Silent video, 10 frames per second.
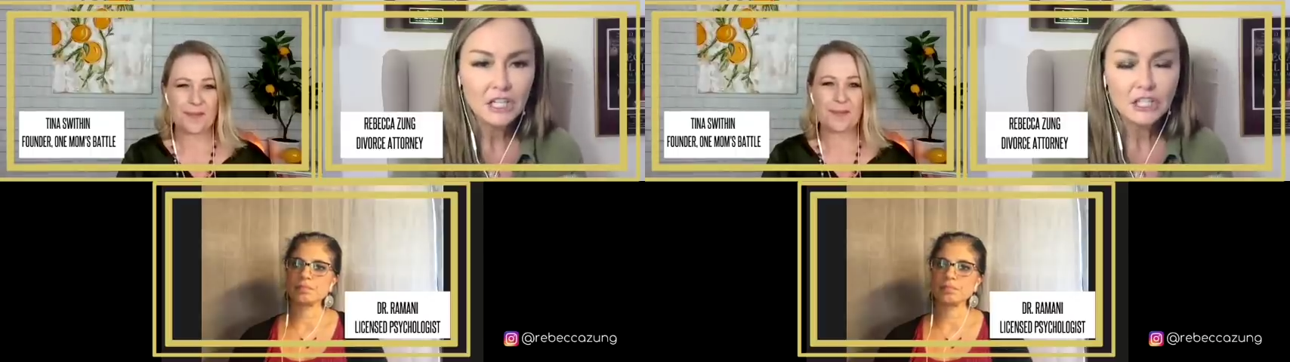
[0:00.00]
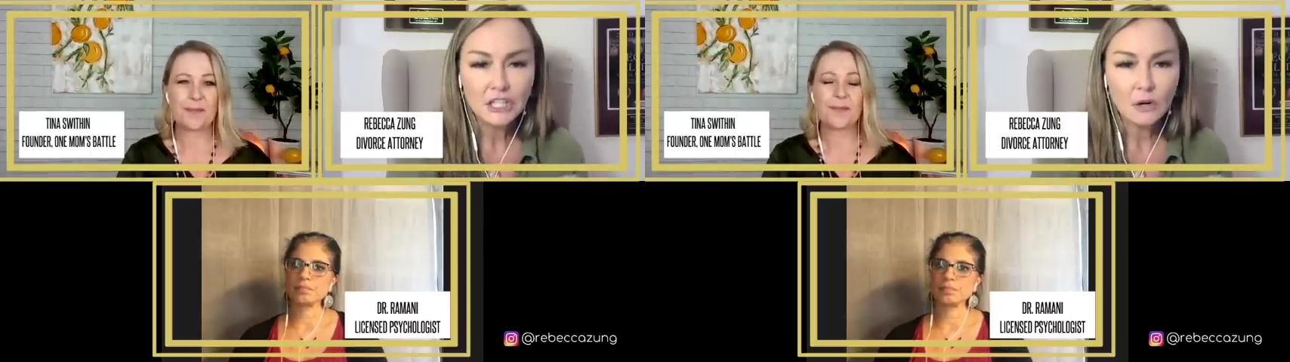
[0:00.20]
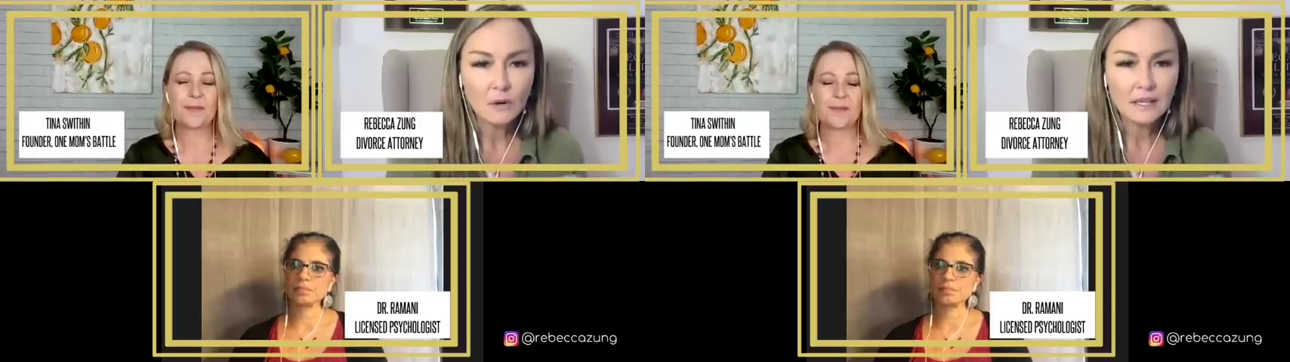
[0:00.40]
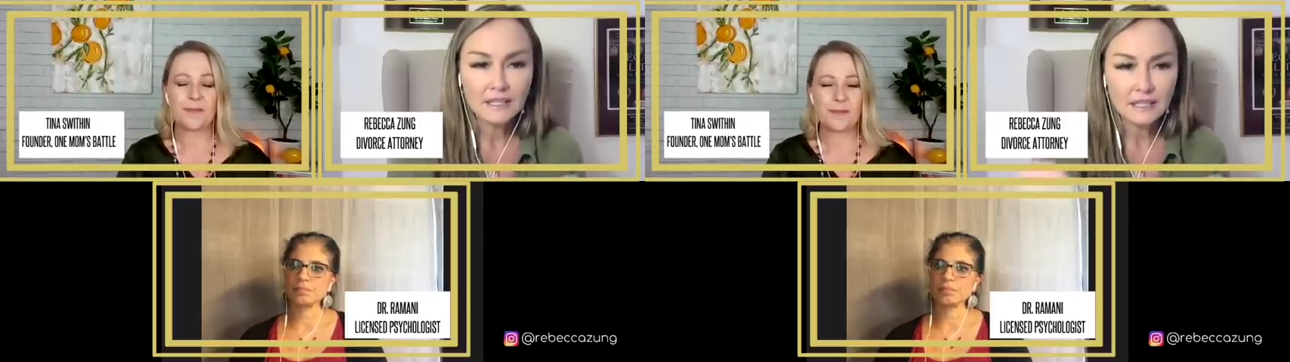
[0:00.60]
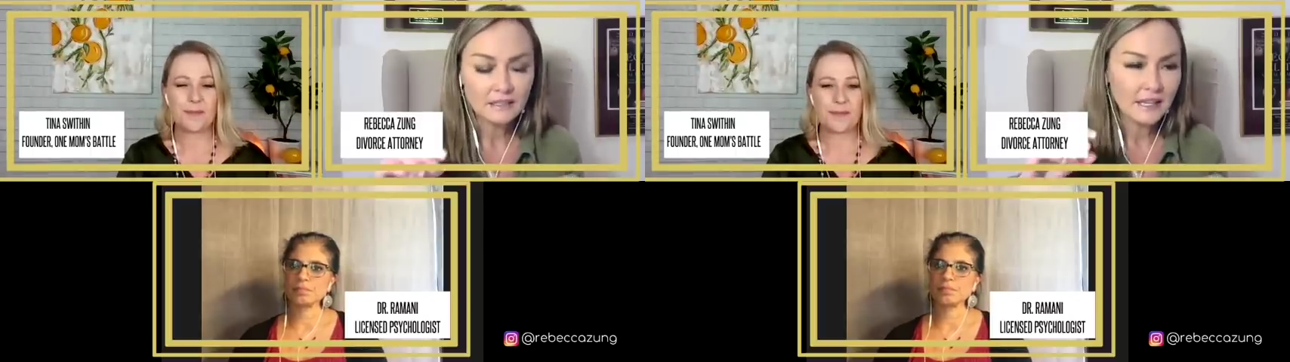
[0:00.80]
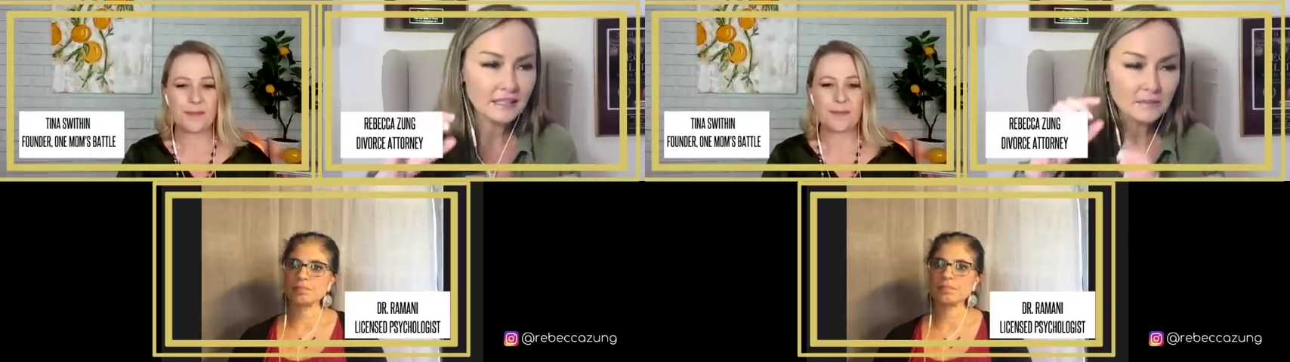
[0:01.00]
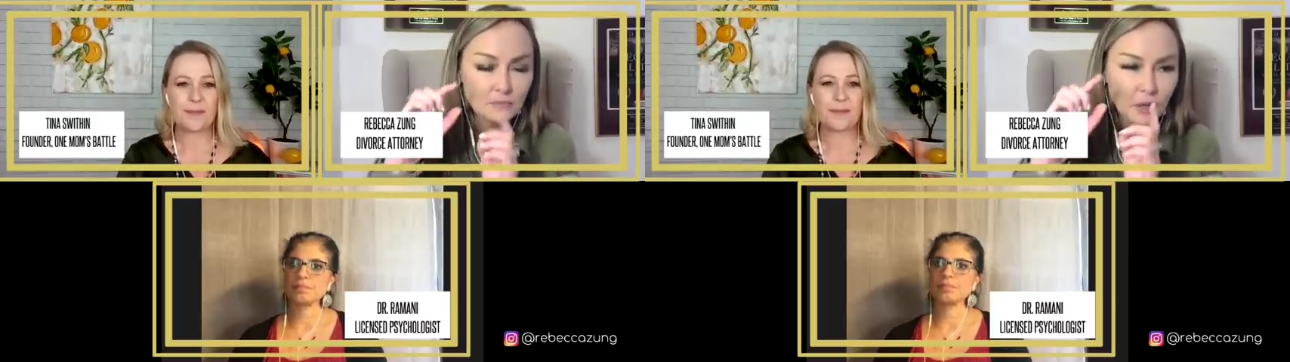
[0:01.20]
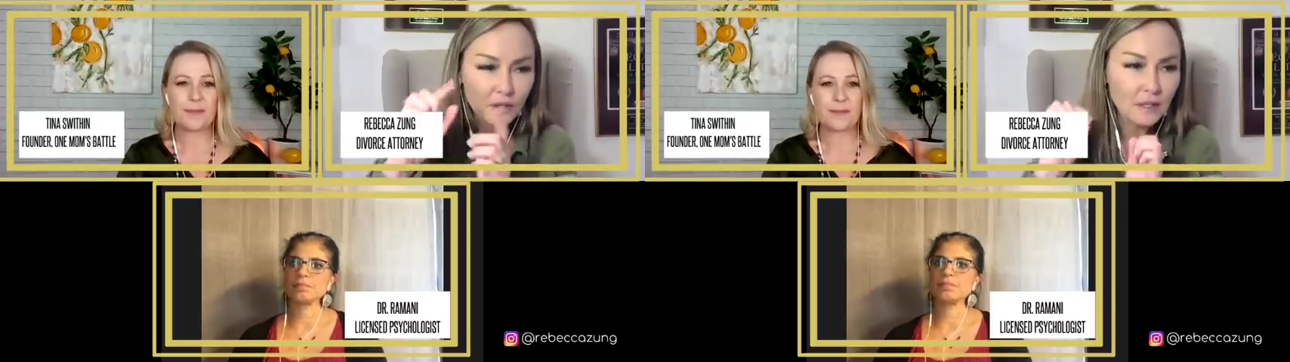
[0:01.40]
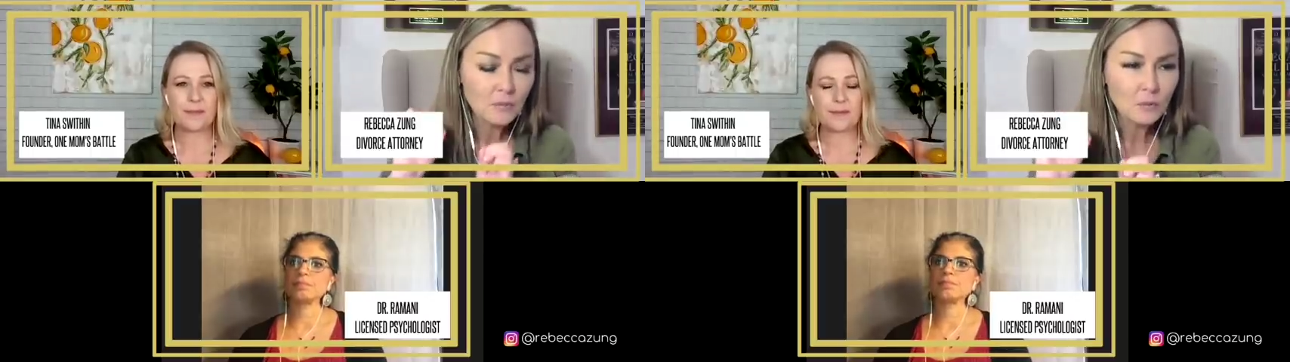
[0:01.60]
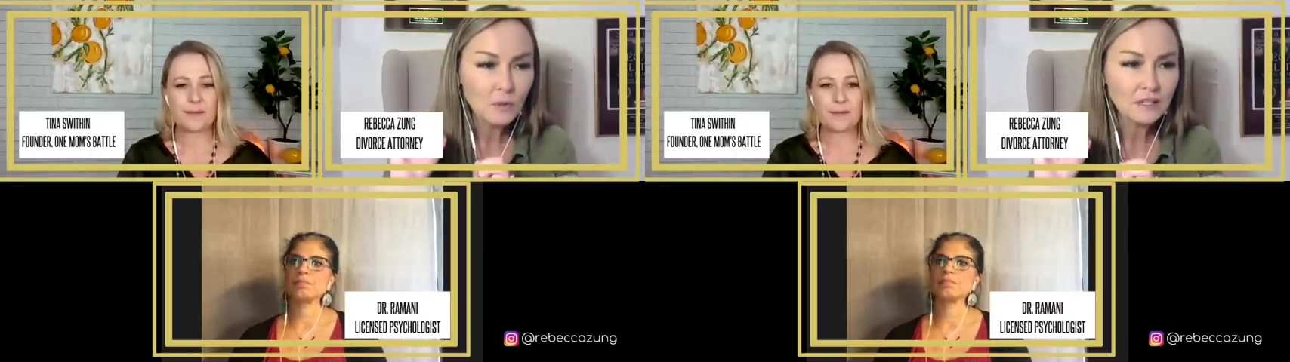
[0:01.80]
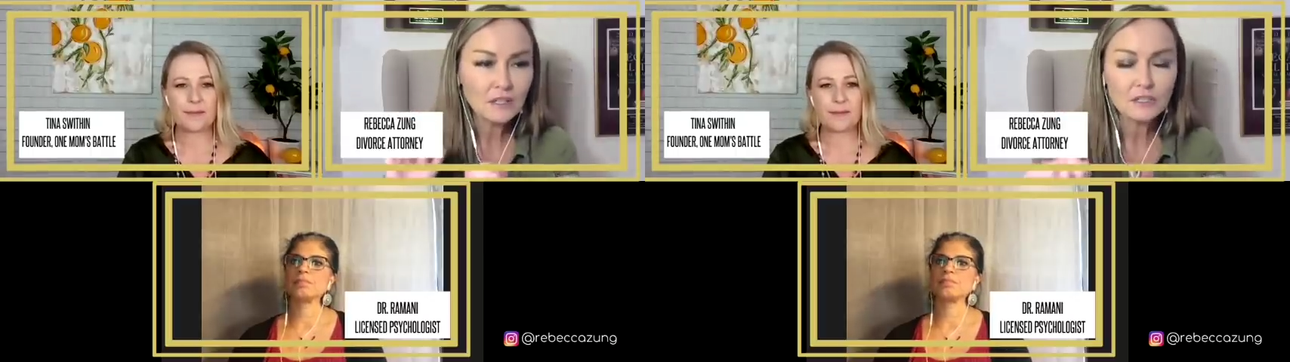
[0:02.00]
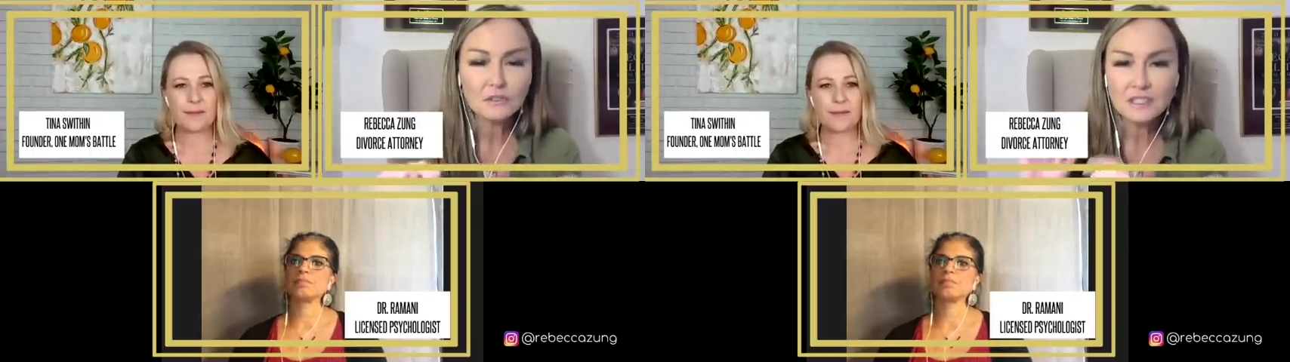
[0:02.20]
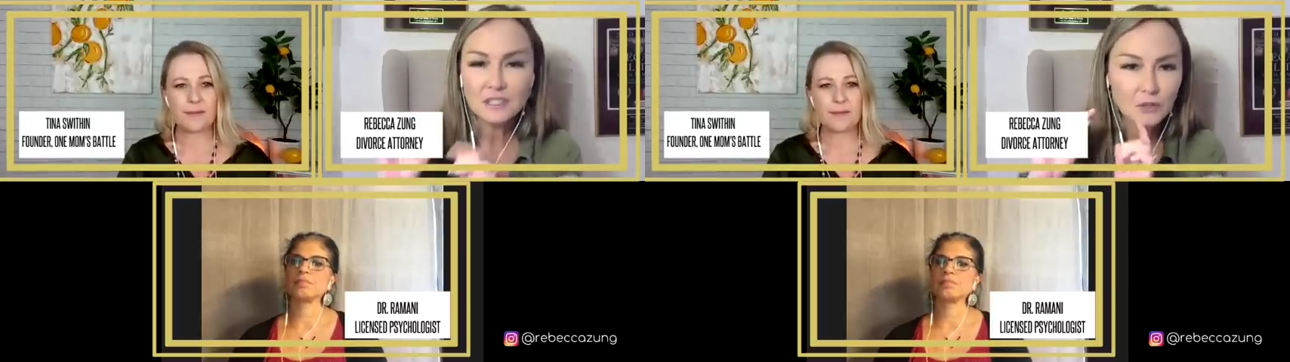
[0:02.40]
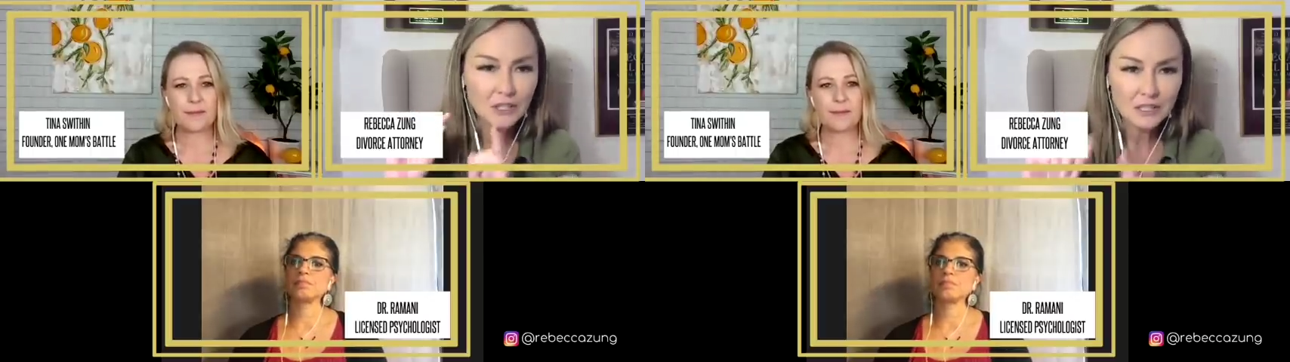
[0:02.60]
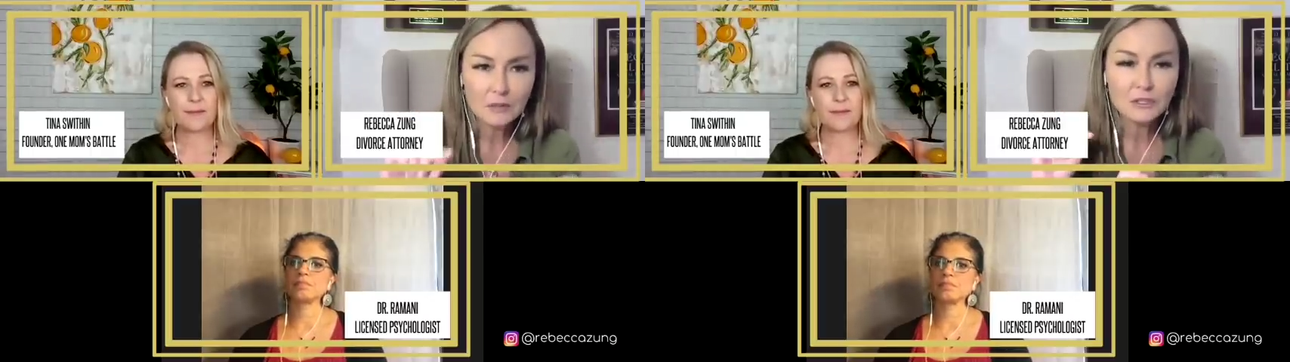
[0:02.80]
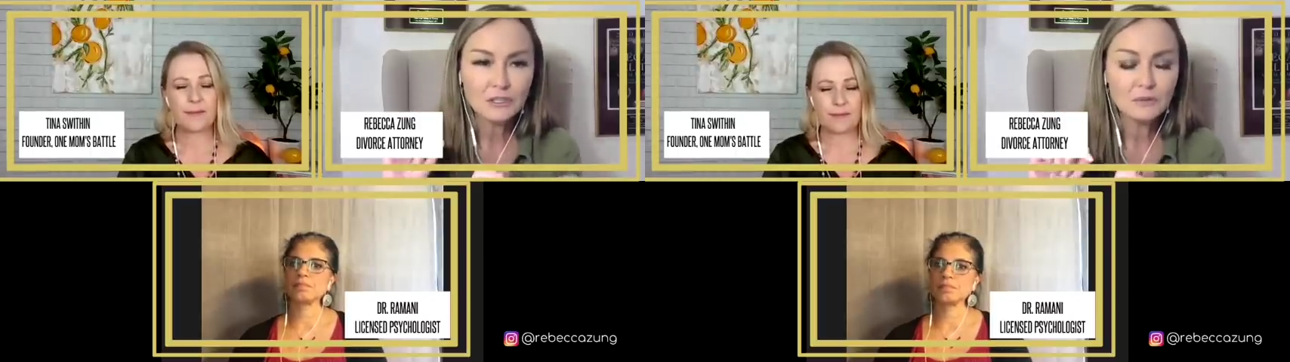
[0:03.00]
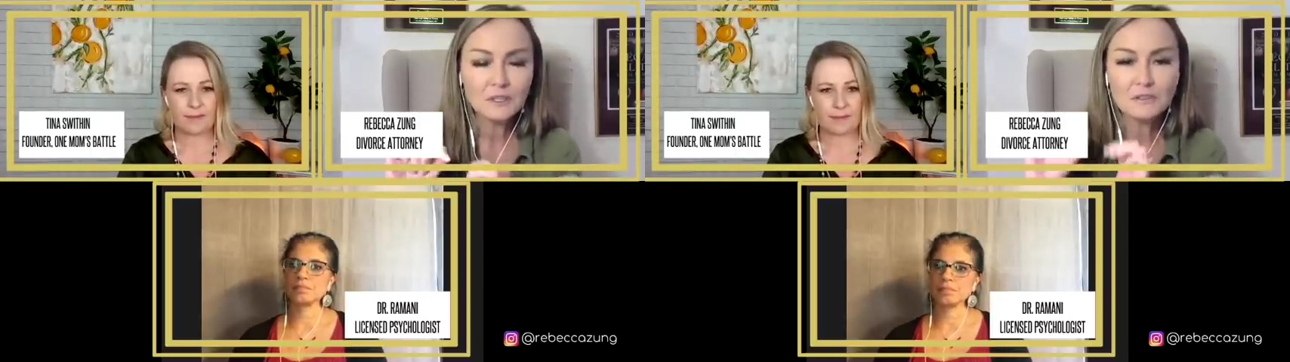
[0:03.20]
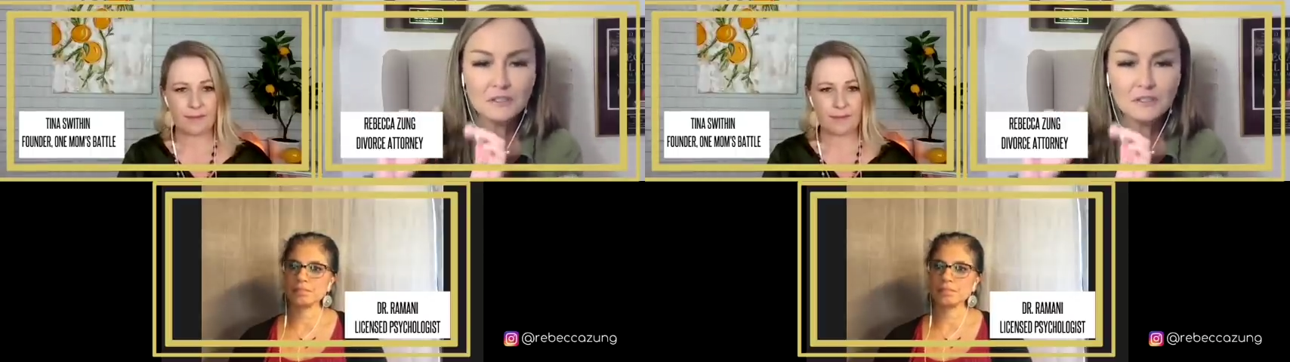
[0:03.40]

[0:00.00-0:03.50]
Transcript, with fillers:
Speaker 1: you know, and, and that's part, number one on your summary and number two on your